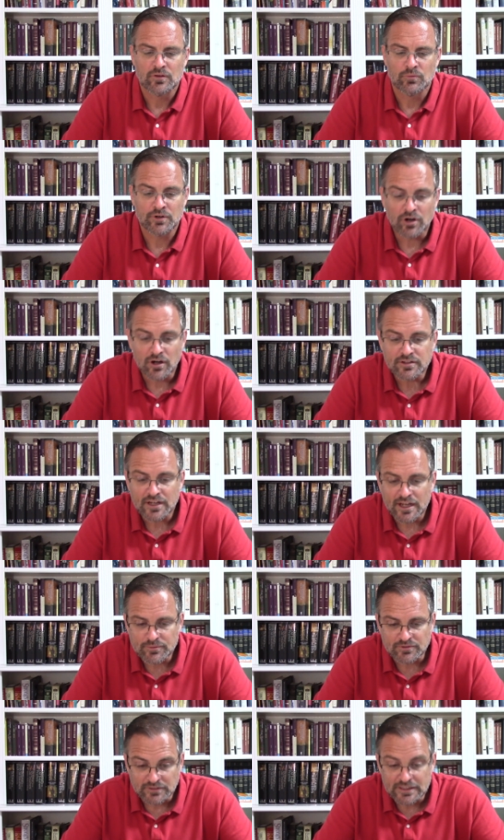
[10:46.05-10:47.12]
When hard
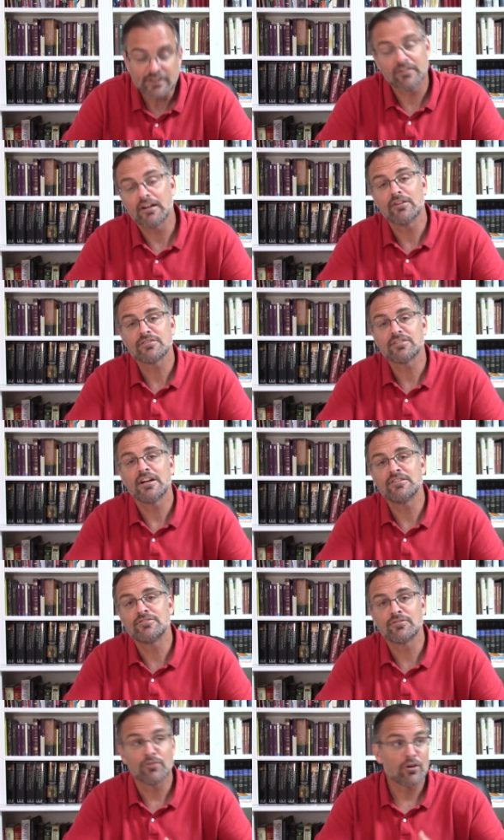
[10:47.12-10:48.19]
times linger outside
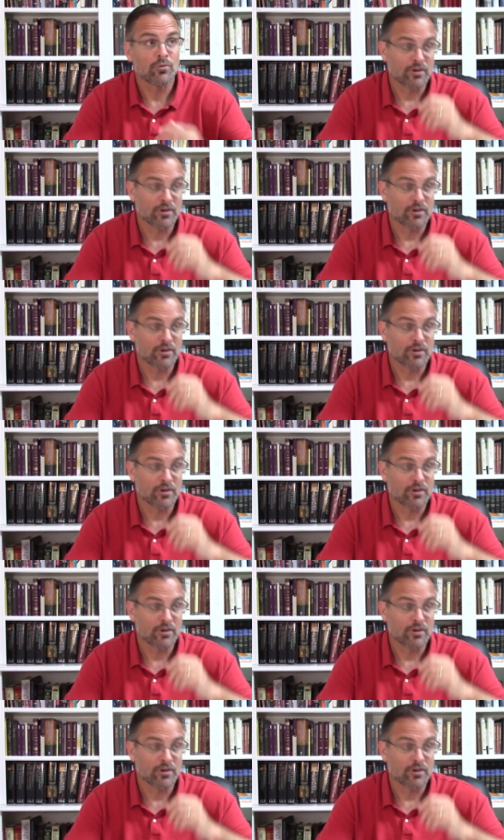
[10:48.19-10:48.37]
your door,